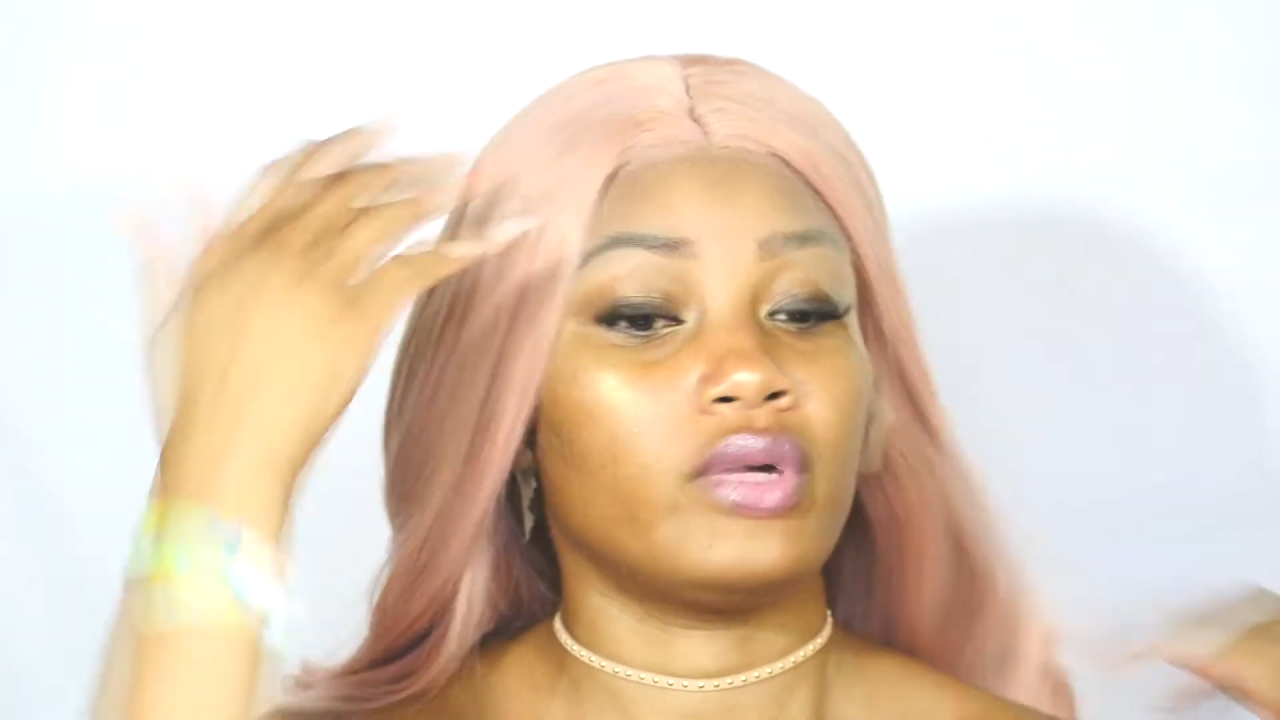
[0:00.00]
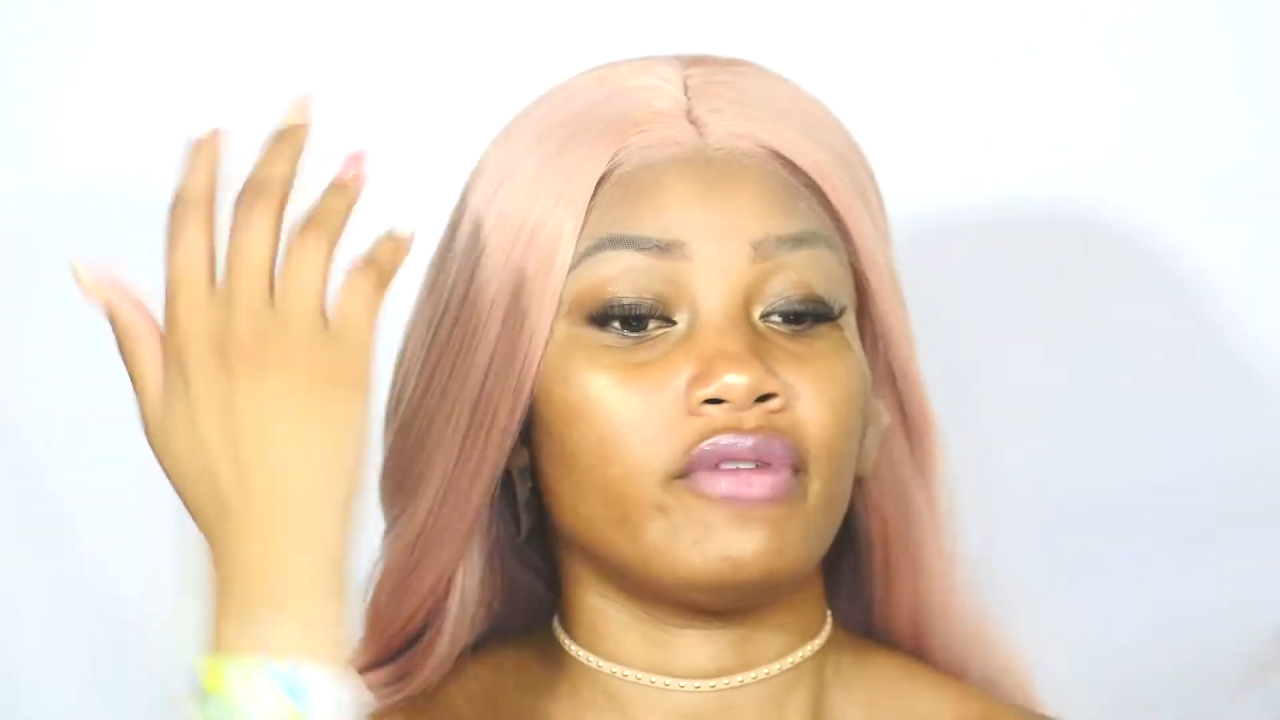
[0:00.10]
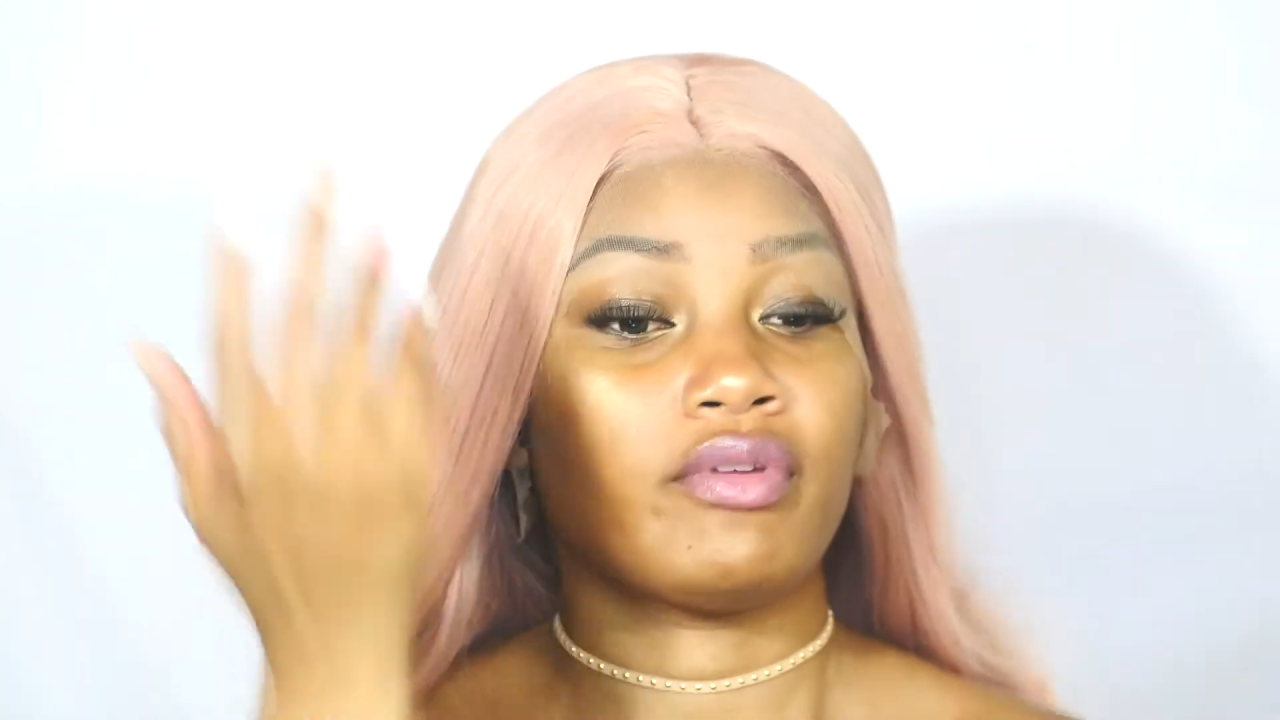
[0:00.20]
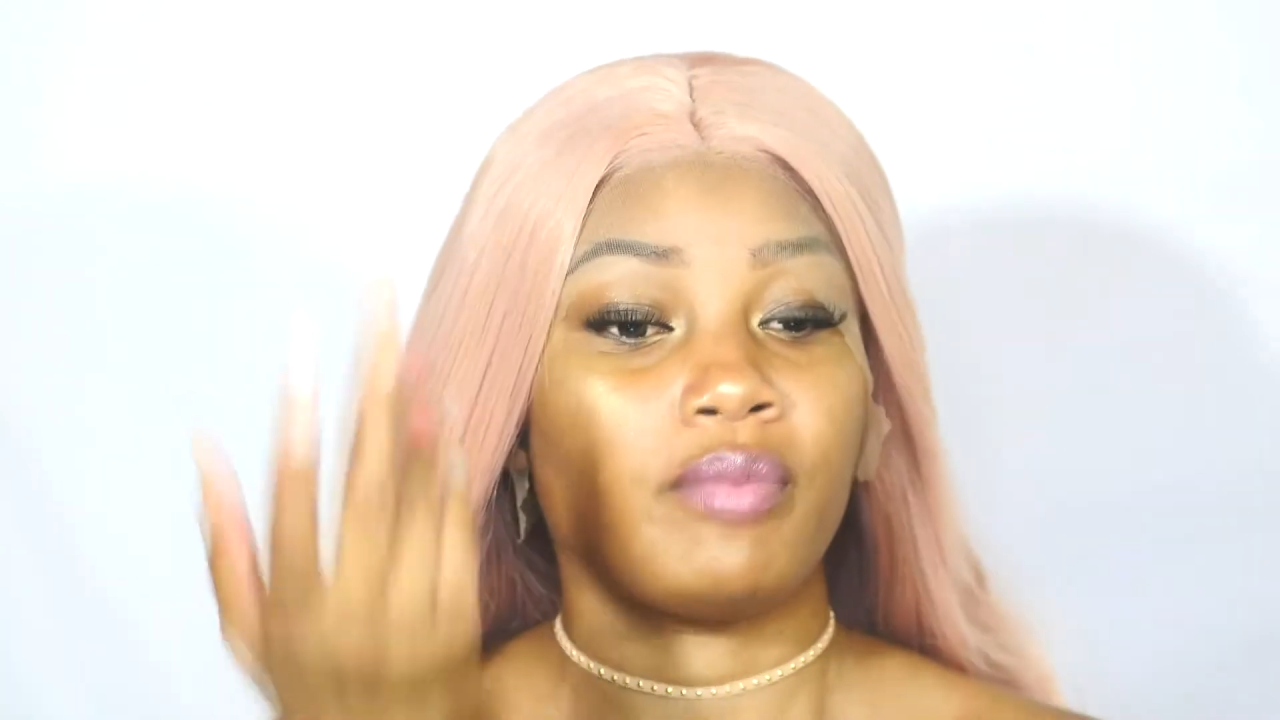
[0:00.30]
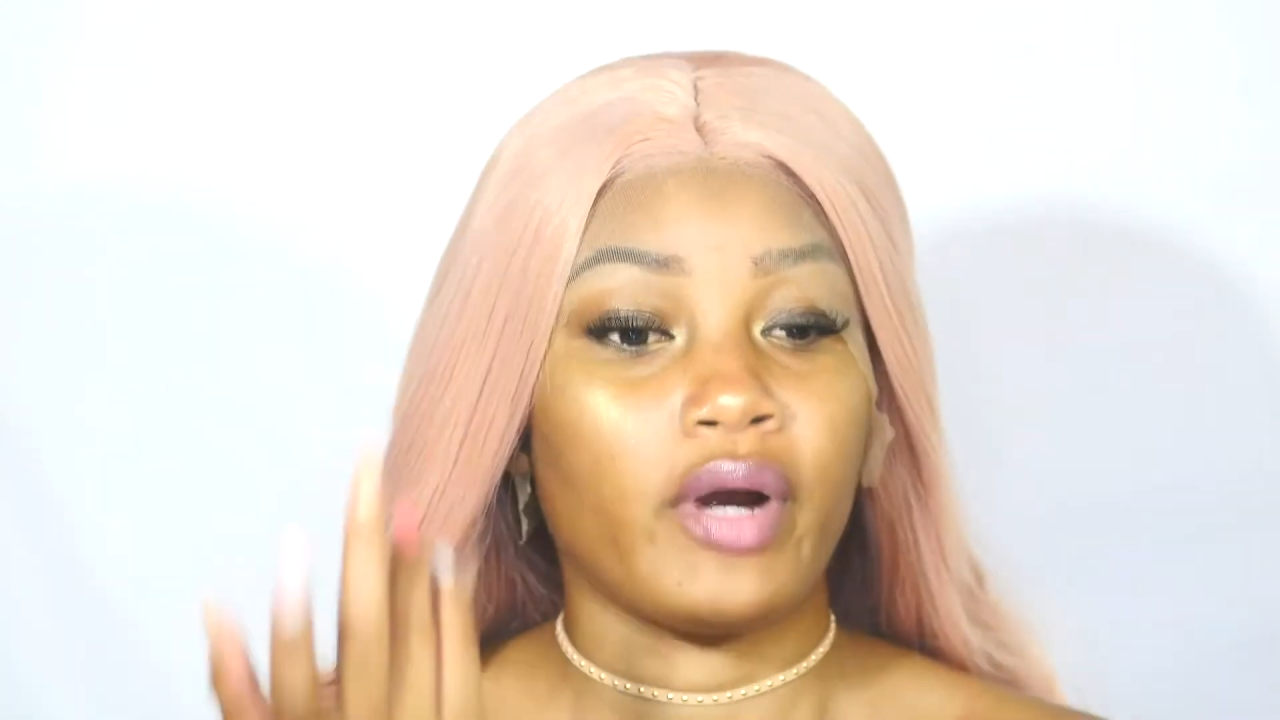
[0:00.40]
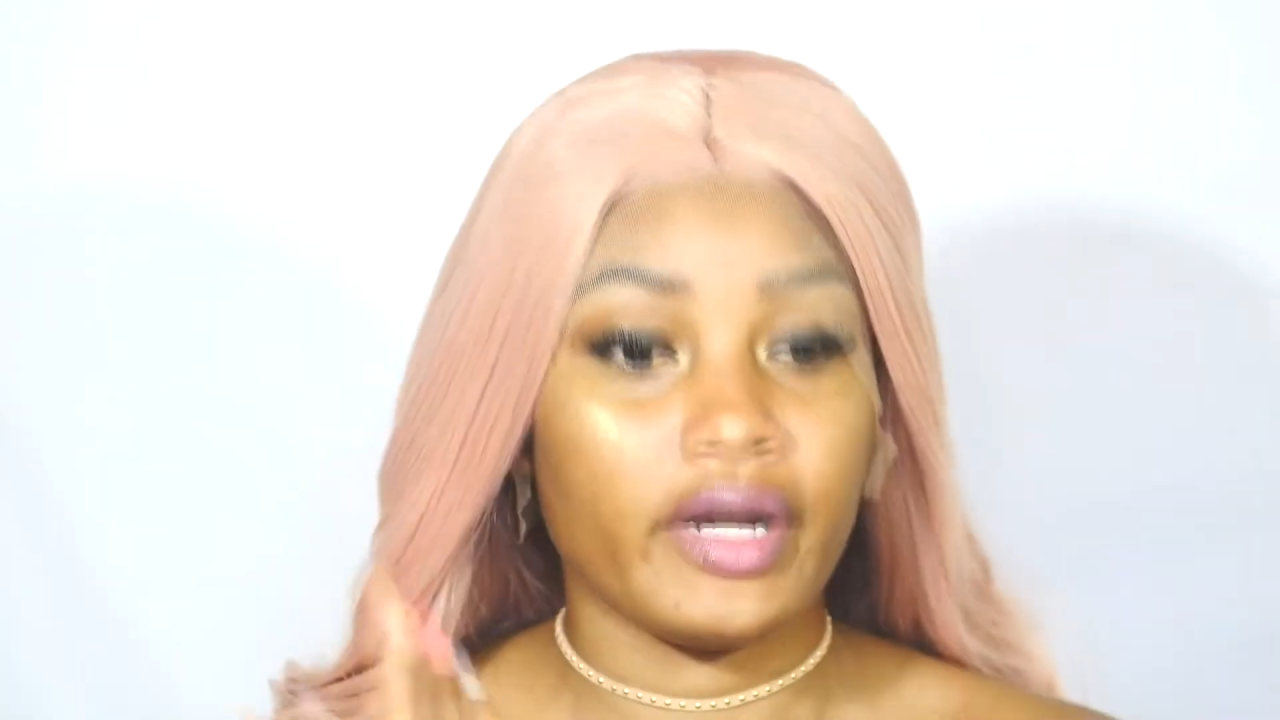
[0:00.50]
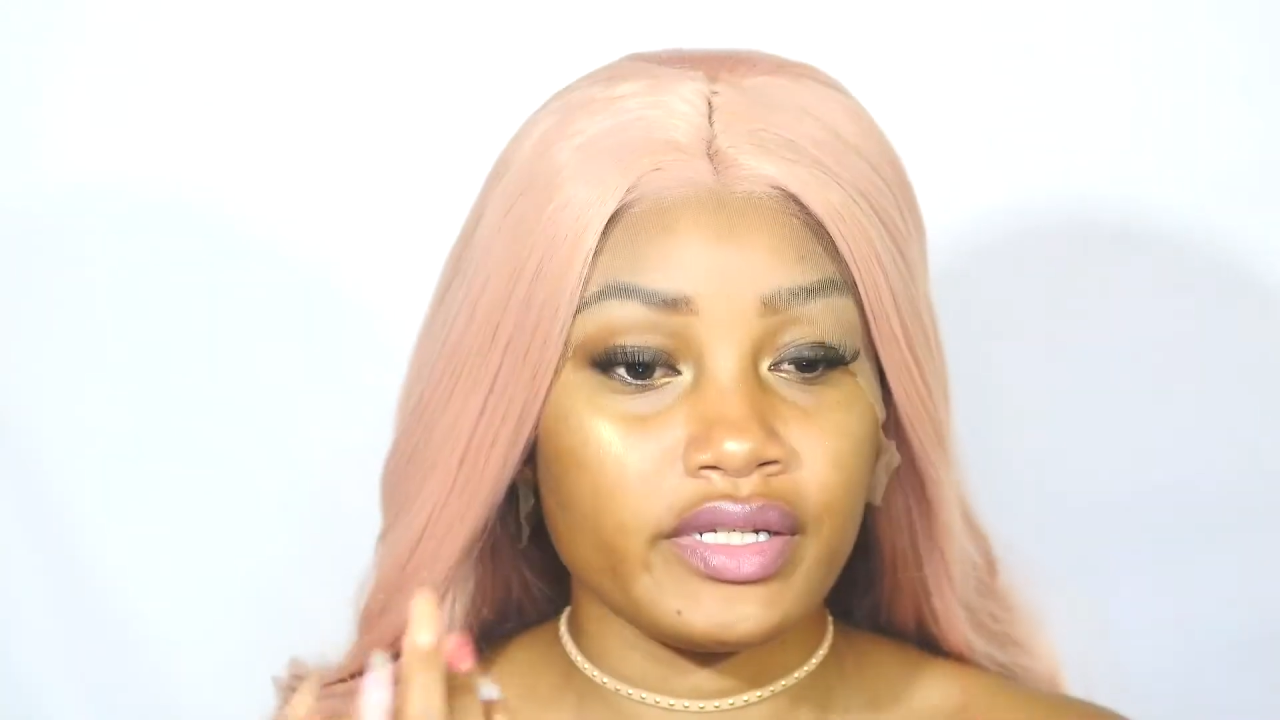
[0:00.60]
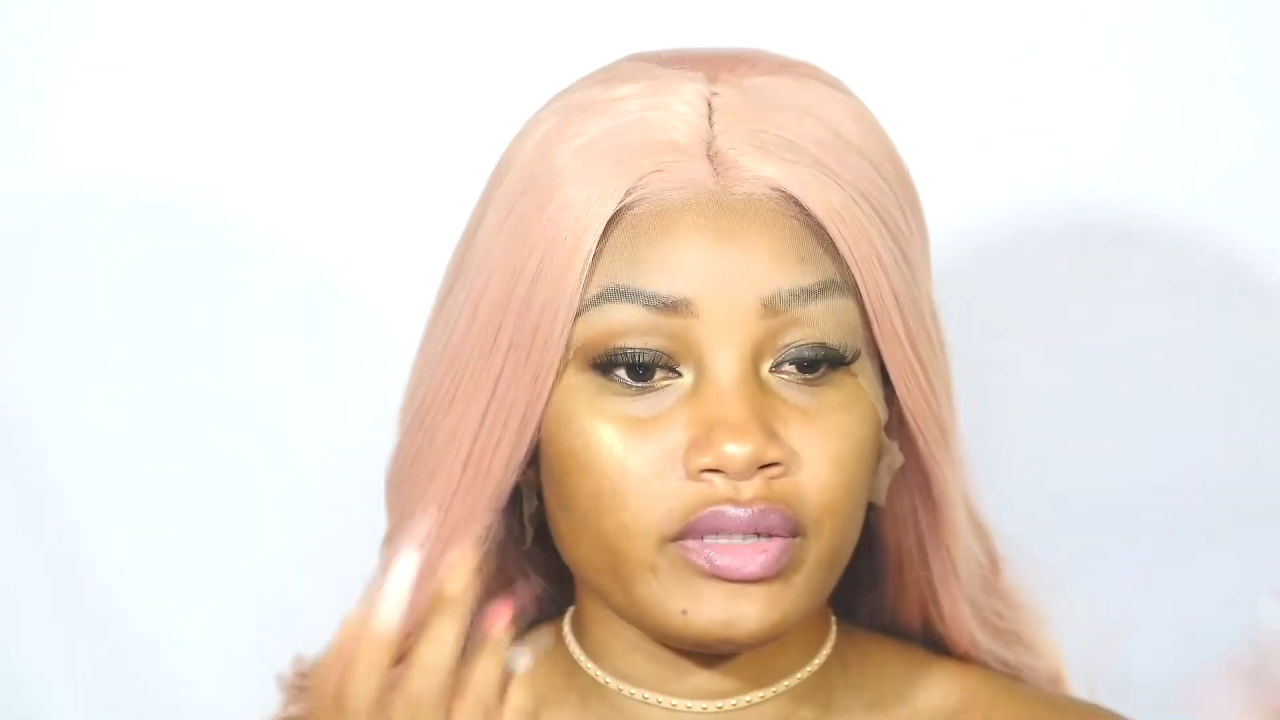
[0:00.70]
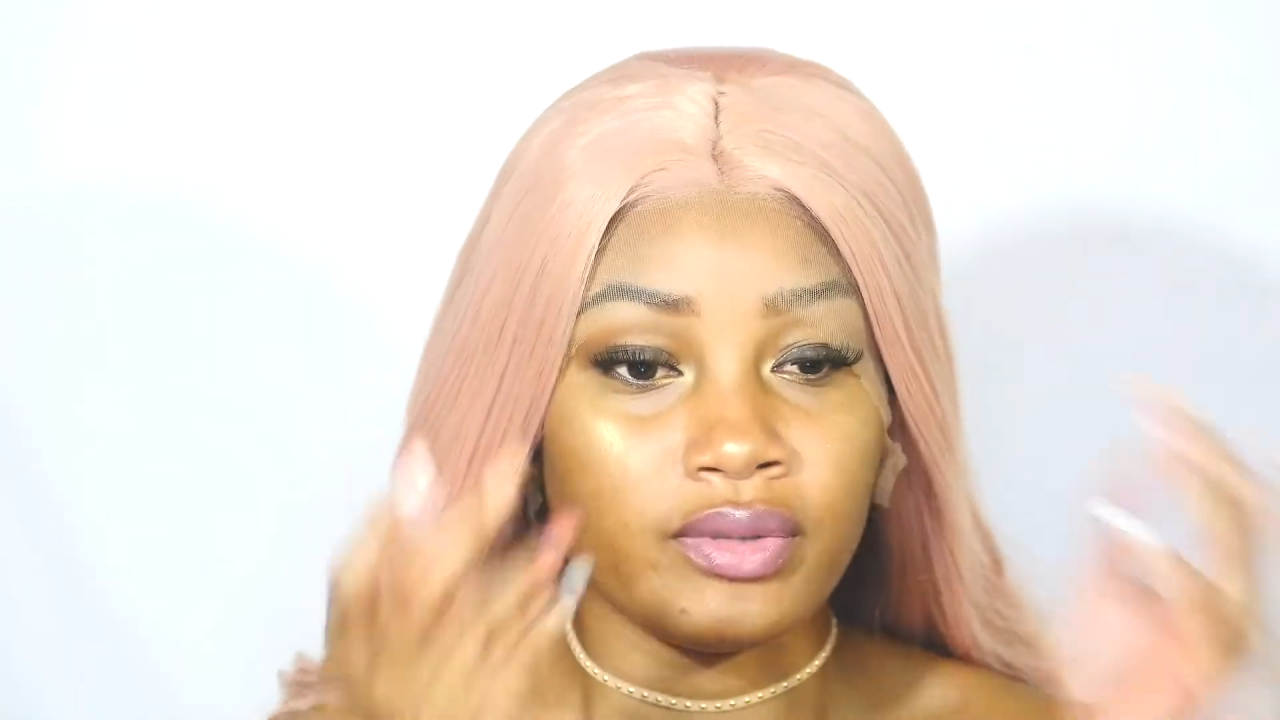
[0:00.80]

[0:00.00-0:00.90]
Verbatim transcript: whatever parts